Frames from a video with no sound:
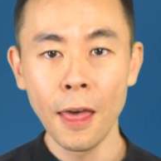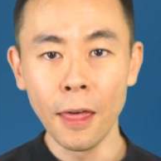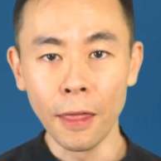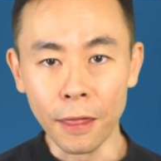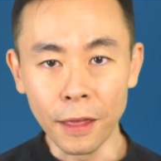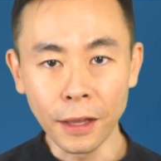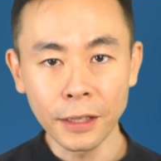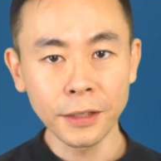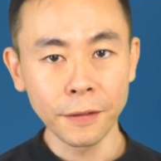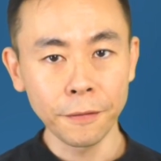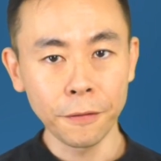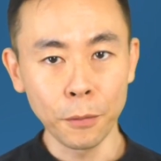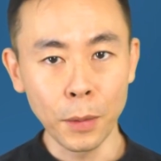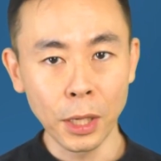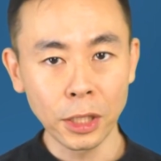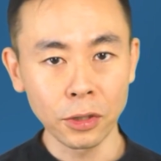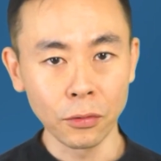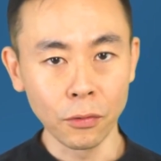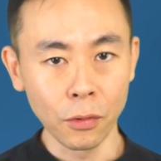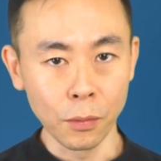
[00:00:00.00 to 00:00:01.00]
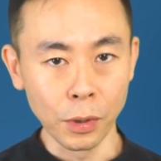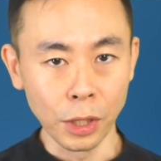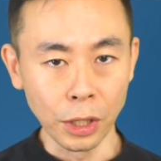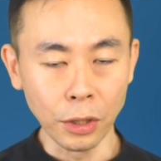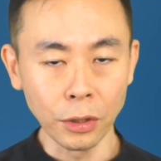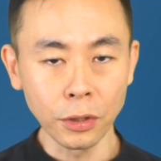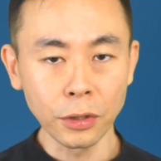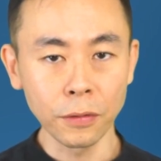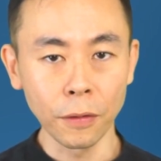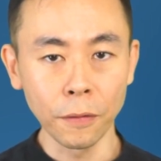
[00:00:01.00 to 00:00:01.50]
This information will be
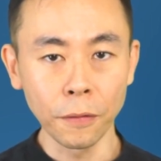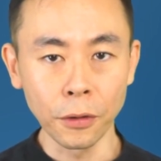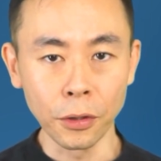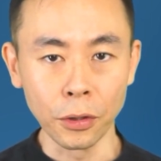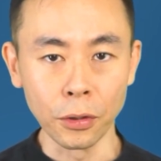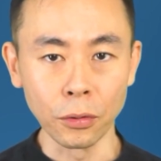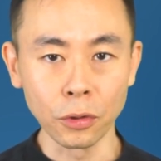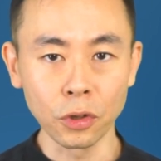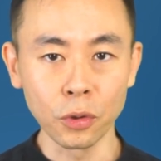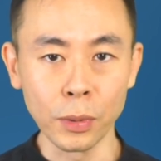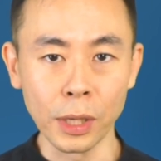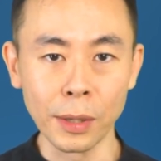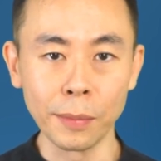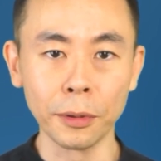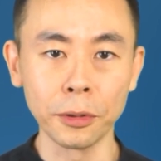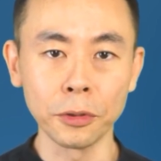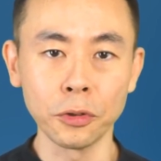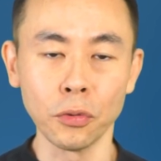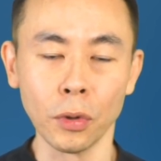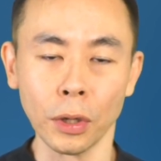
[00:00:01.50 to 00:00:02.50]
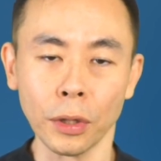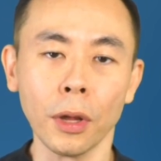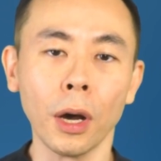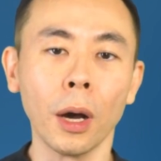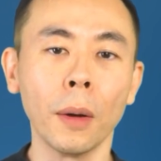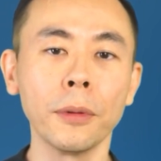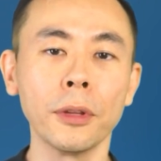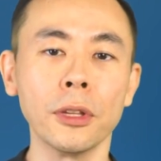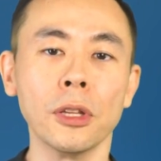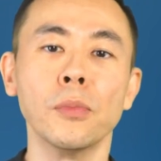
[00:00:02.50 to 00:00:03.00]
useful for you to be able to
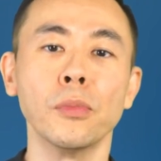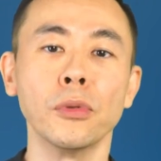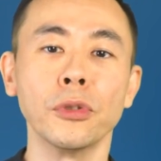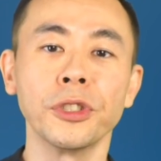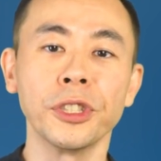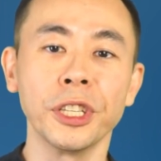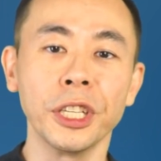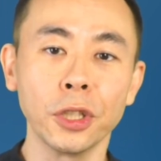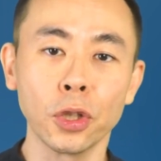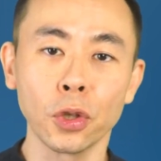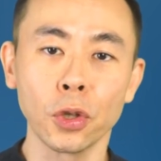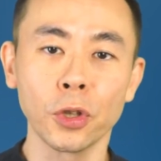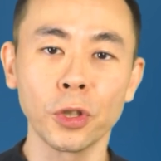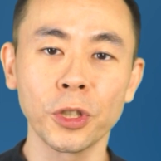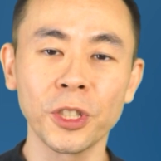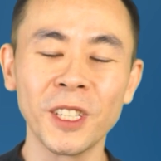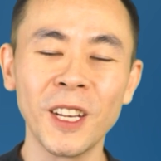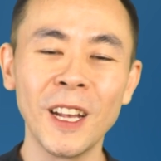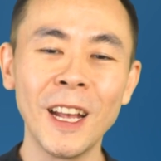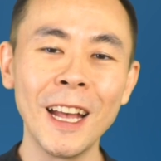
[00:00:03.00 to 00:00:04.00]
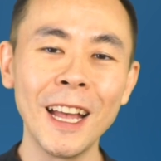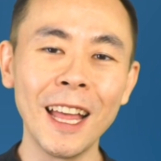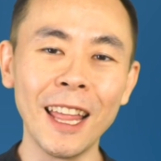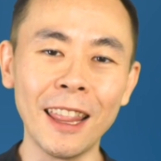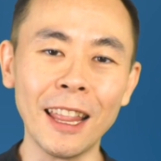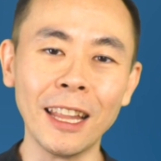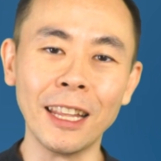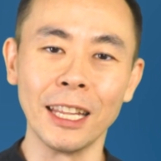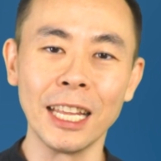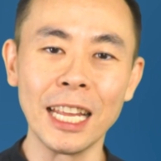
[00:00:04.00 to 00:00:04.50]
adopt the procedures
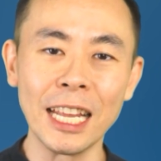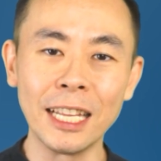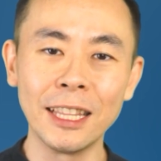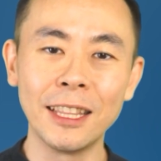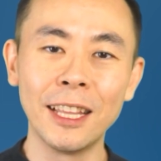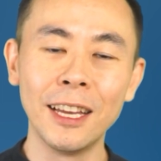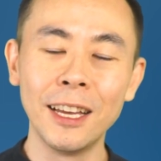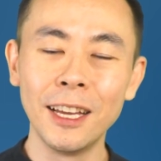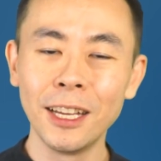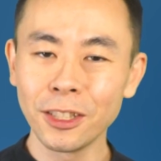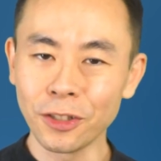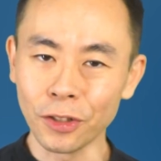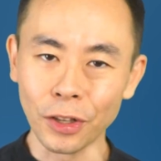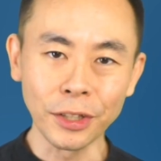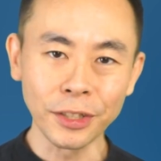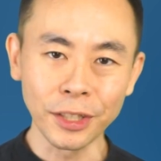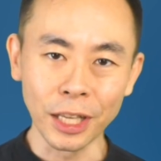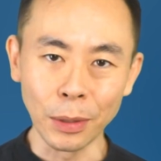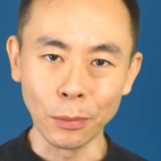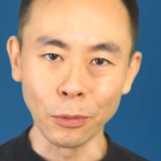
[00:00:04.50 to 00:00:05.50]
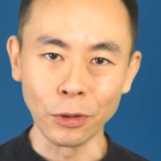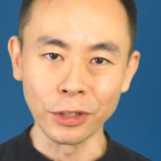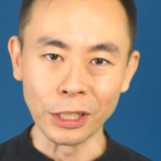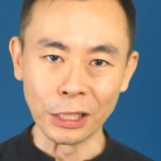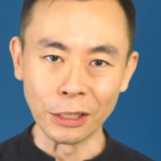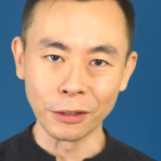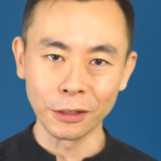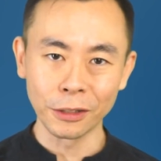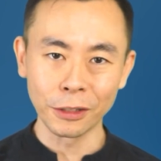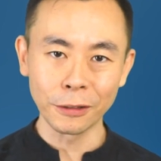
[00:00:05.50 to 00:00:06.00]
that lead to the same
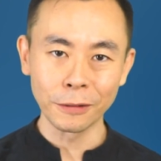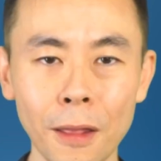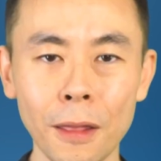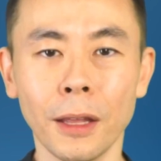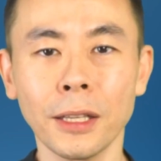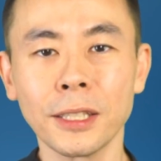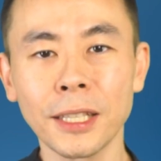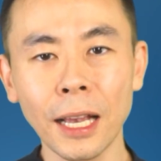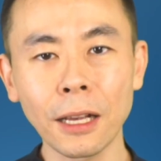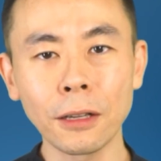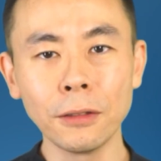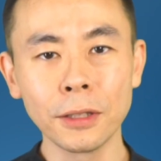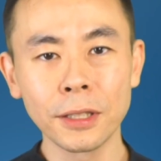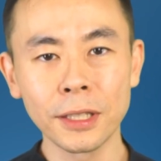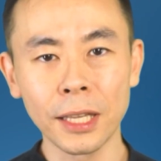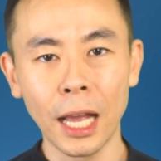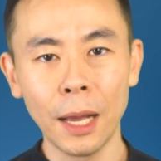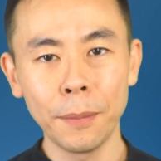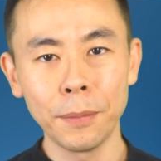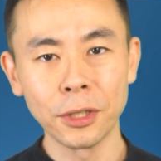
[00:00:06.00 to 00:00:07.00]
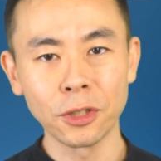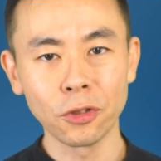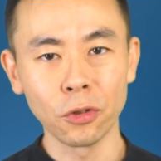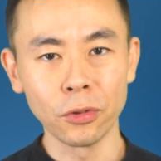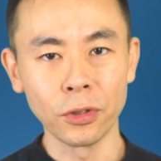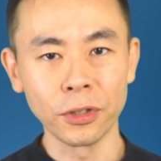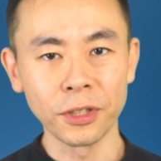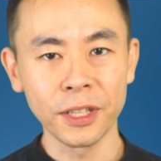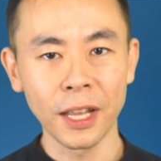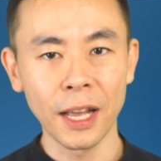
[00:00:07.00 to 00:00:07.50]
results. The second step is to
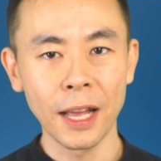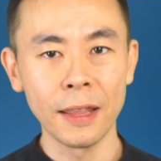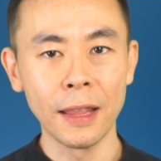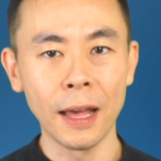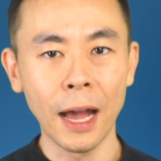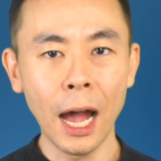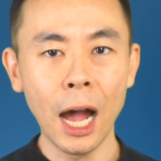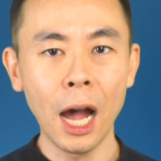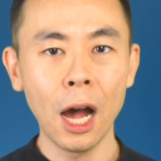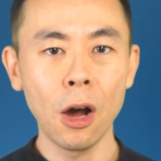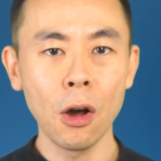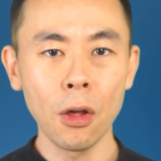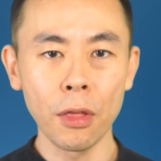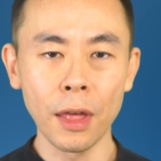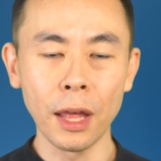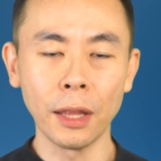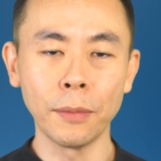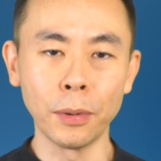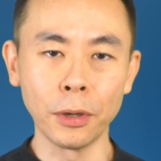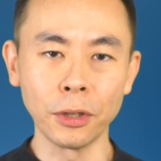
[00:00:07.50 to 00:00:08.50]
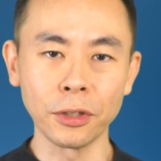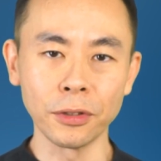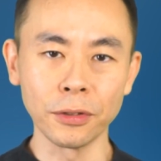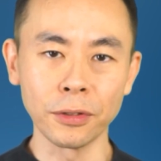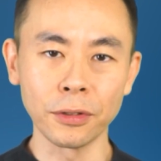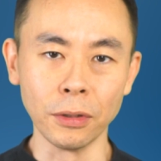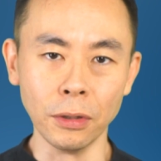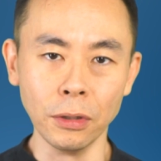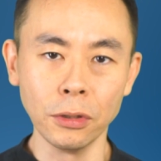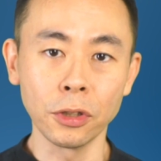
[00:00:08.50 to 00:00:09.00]
understand how that
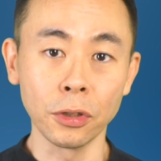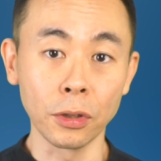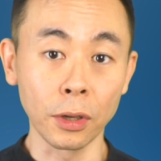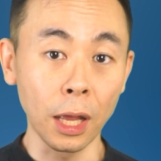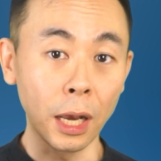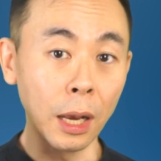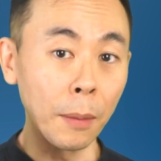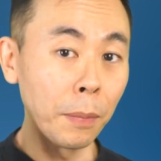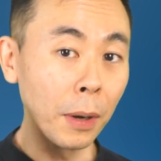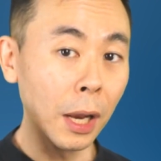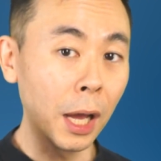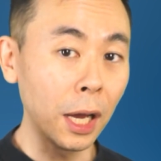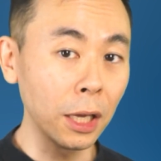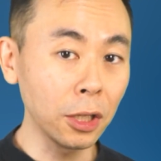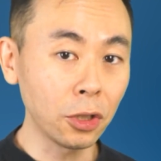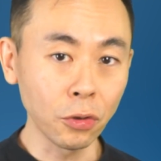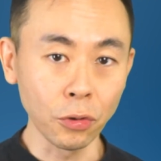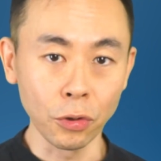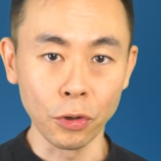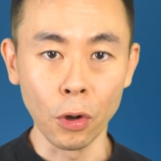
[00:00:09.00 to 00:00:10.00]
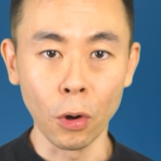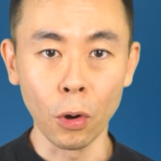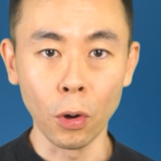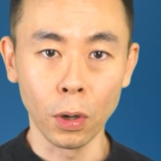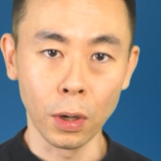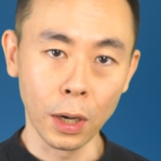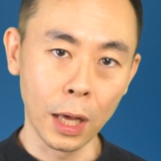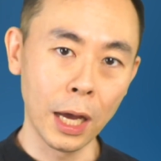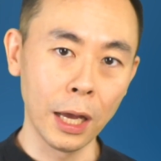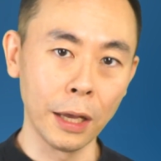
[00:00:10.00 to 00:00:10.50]
person's solution can apply to
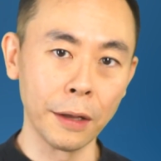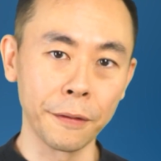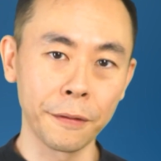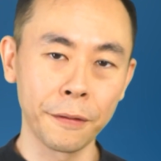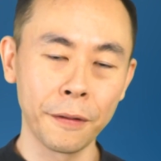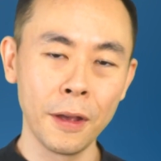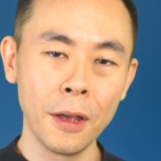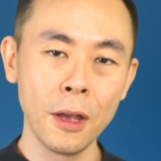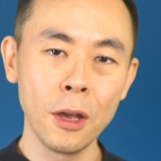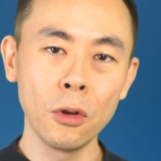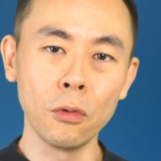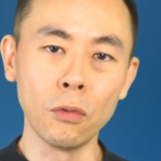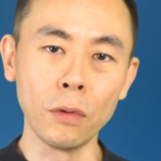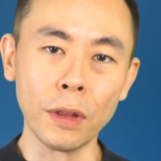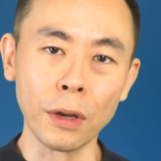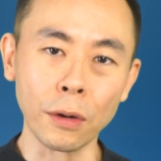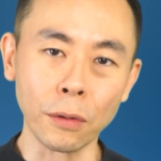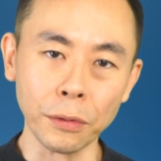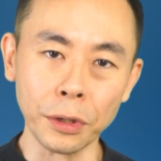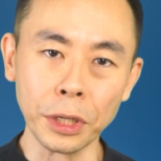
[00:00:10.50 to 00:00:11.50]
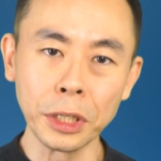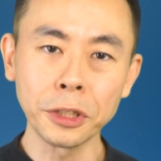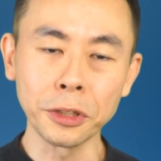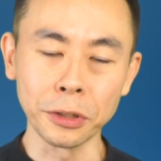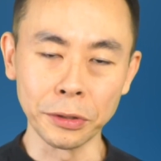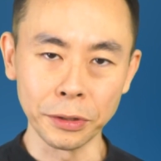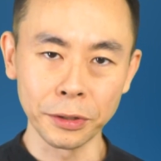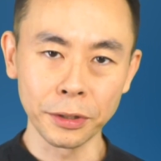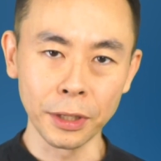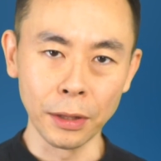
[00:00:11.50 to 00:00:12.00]
your life, with the
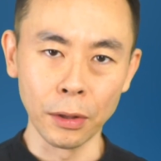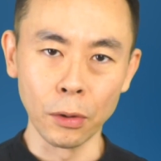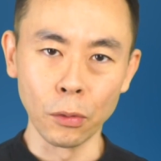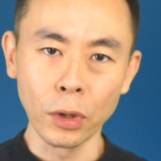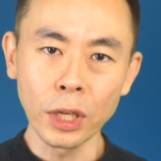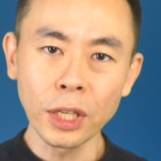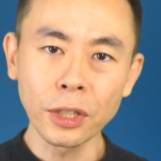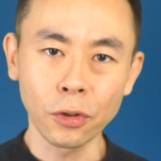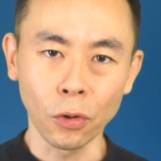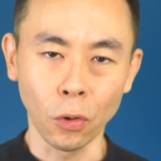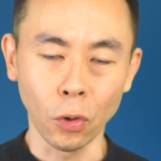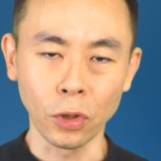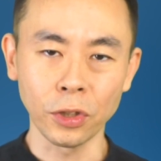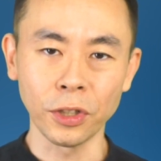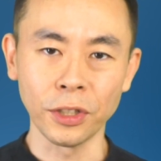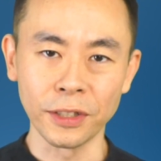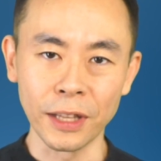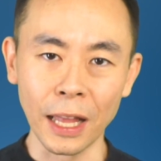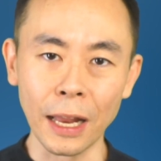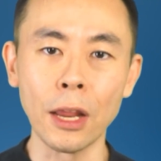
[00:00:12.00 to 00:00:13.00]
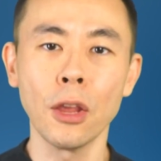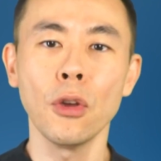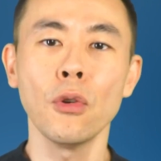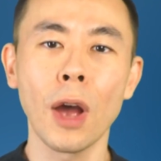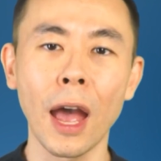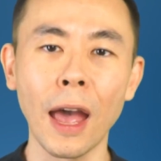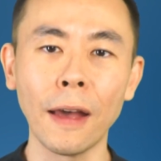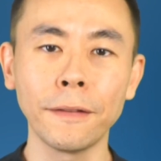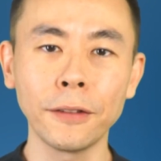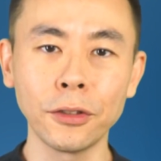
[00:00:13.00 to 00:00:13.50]
conditions and the resources that you
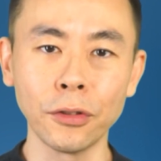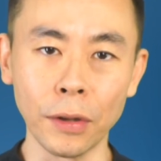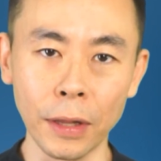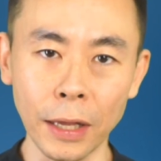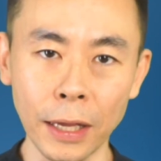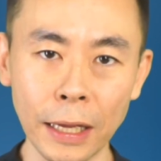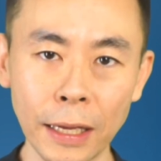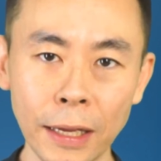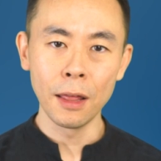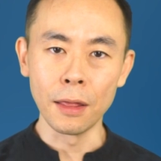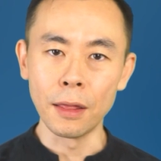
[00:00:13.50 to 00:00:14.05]
have today.